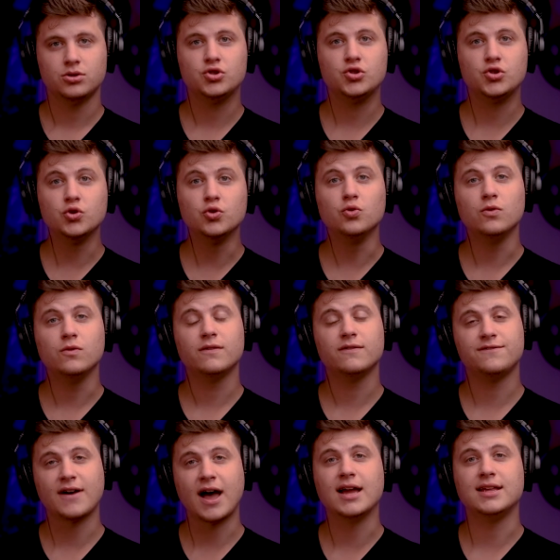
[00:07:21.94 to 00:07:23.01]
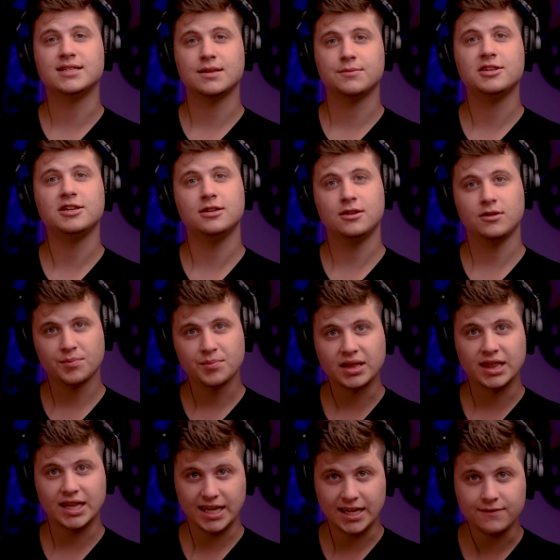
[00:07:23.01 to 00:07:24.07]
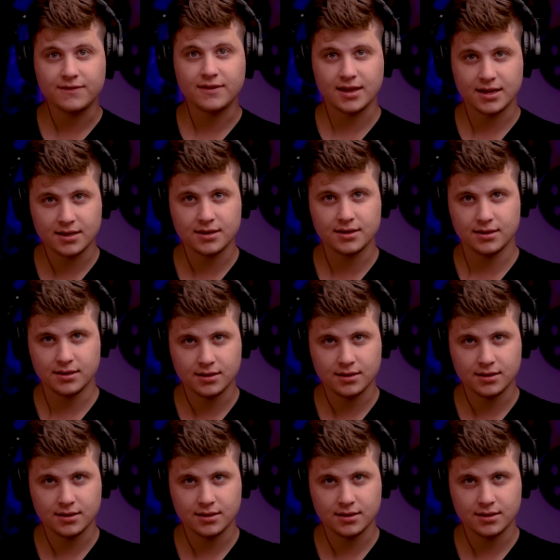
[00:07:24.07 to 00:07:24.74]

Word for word: to find something to believe in.